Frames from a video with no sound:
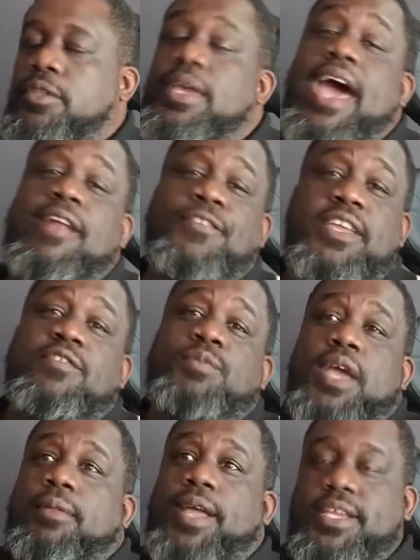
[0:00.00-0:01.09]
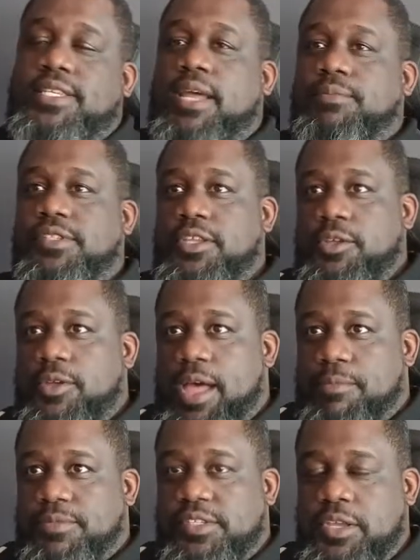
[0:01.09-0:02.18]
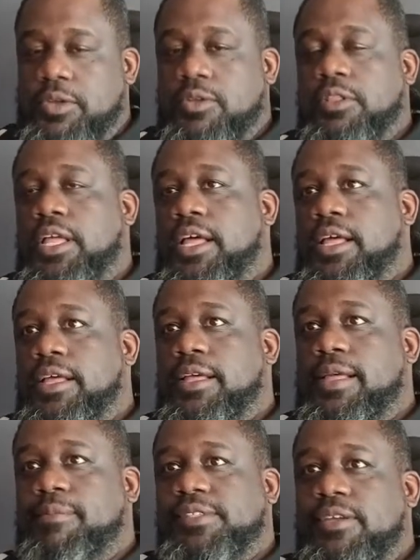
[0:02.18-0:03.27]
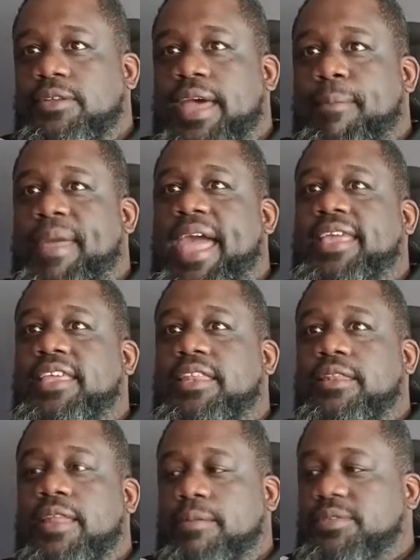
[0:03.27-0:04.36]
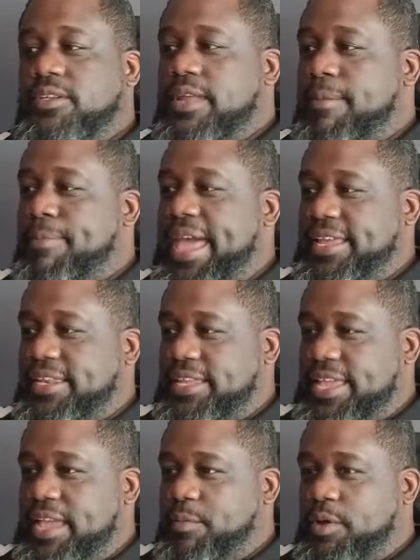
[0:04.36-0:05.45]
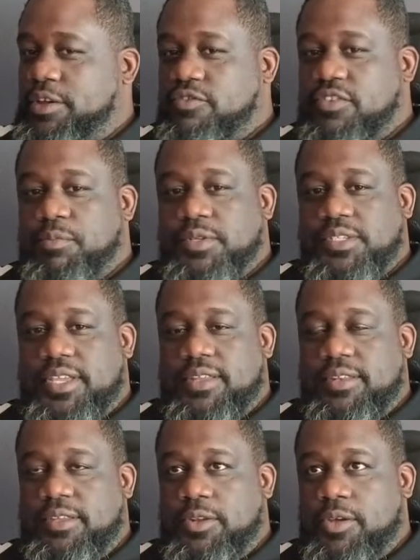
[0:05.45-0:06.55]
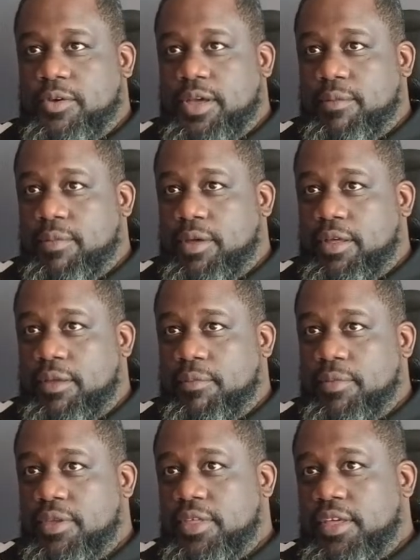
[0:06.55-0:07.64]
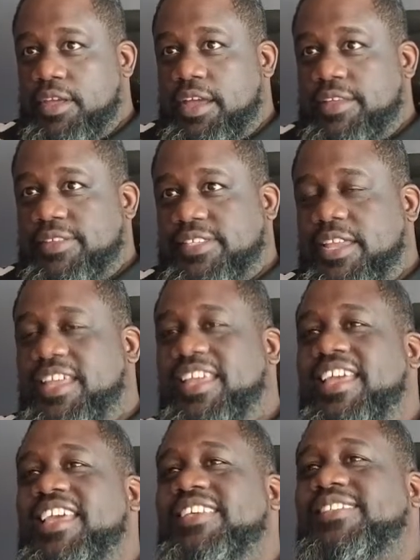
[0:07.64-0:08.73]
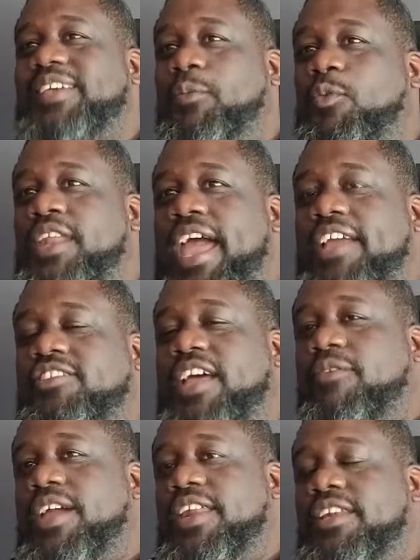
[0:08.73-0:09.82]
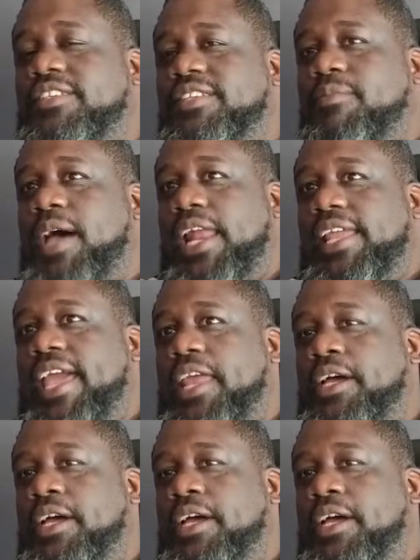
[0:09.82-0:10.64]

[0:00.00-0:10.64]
You got to forgive me. Like I said, I'm still not back in the game 100%. You know, someone actually I ran into somebody